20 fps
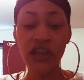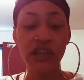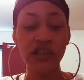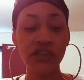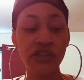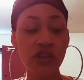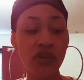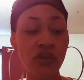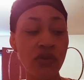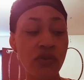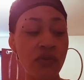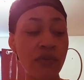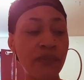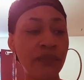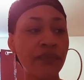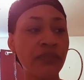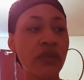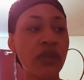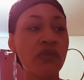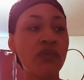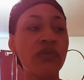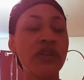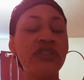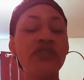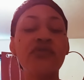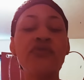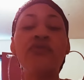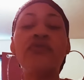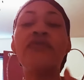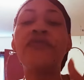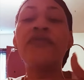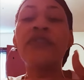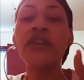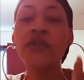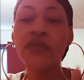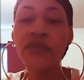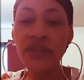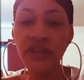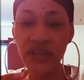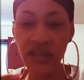So when you
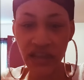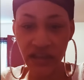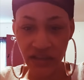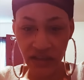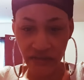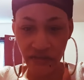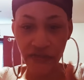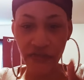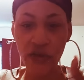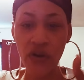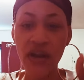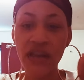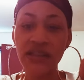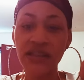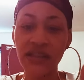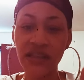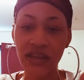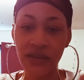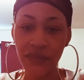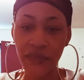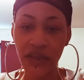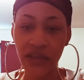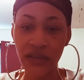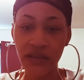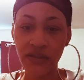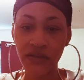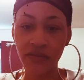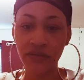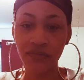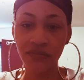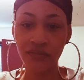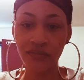feel the negative thoughts come in,